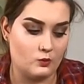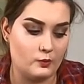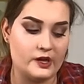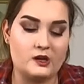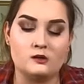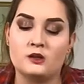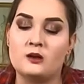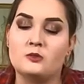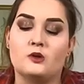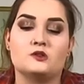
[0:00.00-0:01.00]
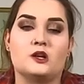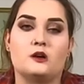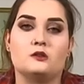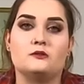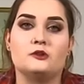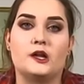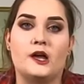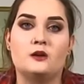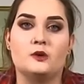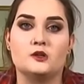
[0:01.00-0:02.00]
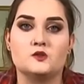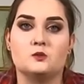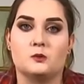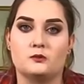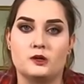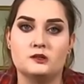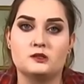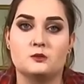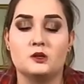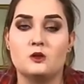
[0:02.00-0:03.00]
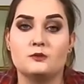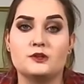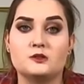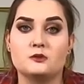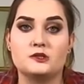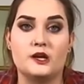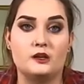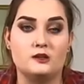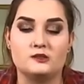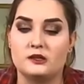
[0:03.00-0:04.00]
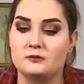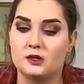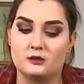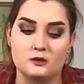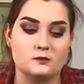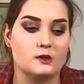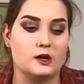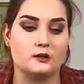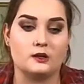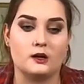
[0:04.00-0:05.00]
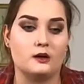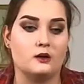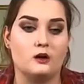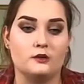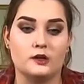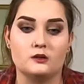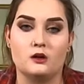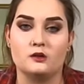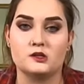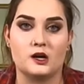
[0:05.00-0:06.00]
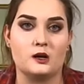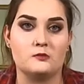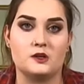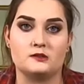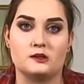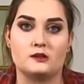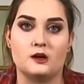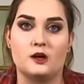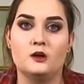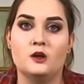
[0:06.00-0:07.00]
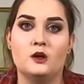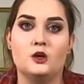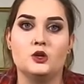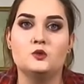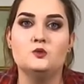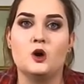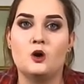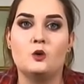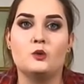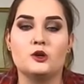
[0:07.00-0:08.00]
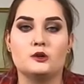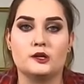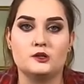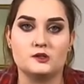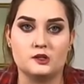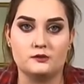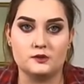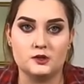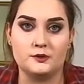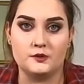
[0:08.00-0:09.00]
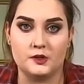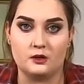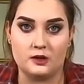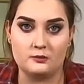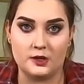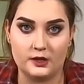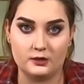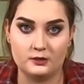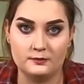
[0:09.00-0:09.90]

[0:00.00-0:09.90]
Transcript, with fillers: we get on that motorcycle every day and we assume the risk. We know the risk we're taking. The same thing goes with ATGATT, all gear all the time, things like that. You know what you're getting yourself into when you get on that bike.